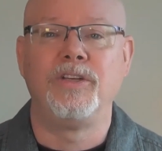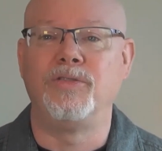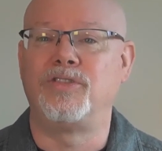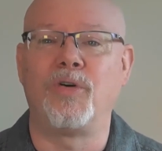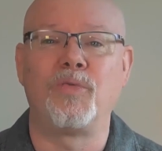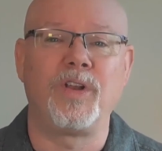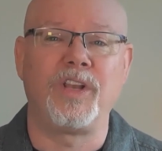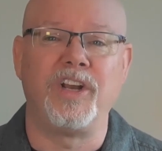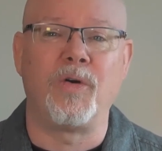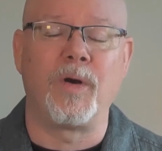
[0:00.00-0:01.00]
you don't
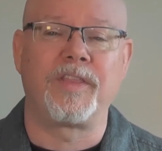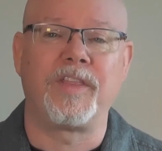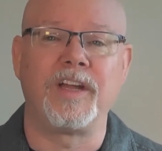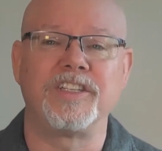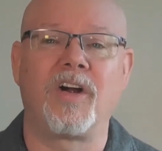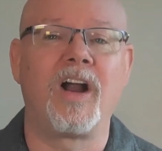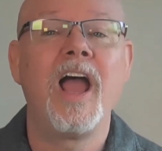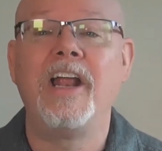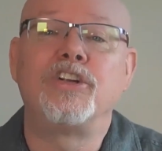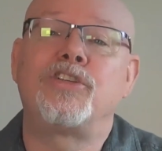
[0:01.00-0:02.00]
really know where things are,
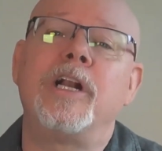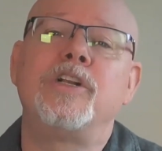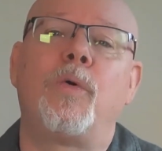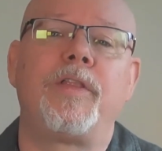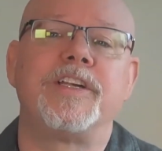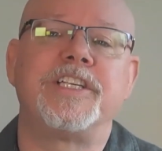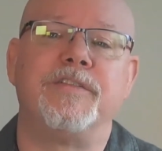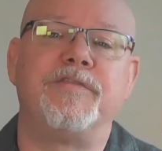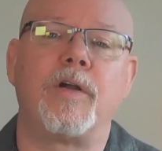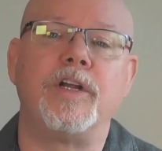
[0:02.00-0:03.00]
and you're trying to do all this in a
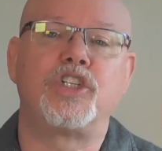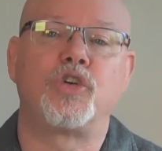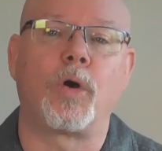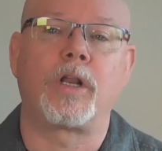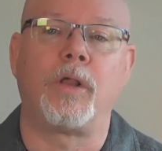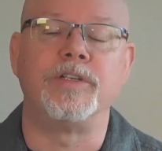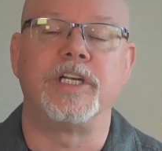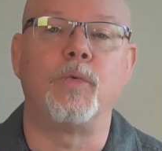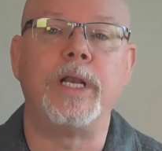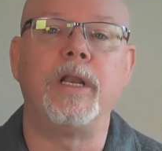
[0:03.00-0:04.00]
very short
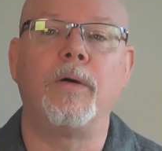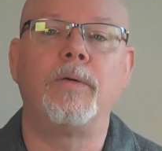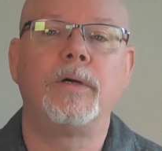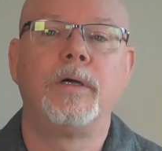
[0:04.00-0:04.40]
closing window.